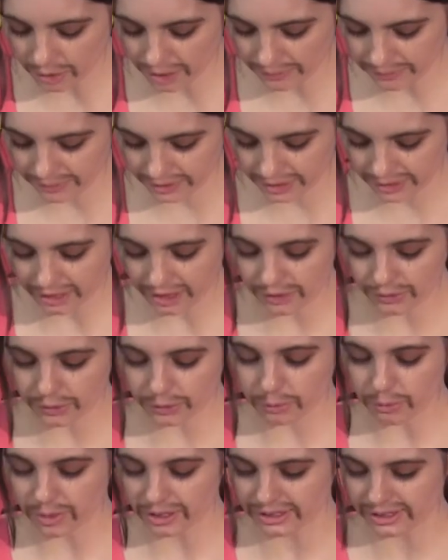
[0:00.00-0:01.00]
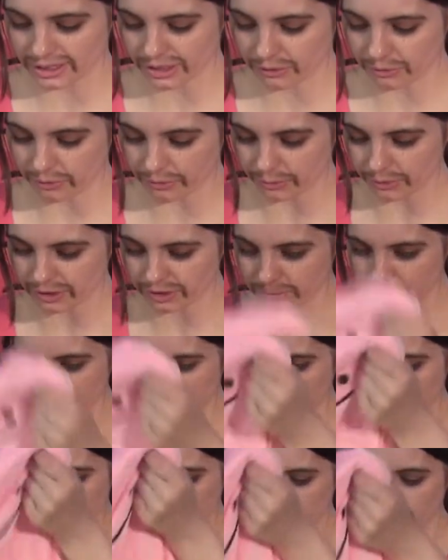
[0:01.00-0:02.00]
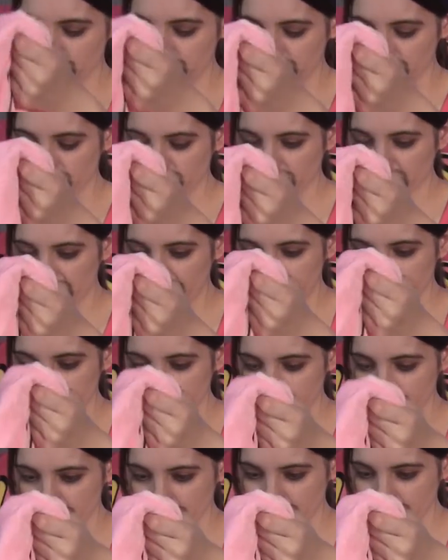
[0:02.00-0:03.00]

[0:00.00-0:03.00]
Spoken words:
I feel like other ones that are reversible like that, you stuff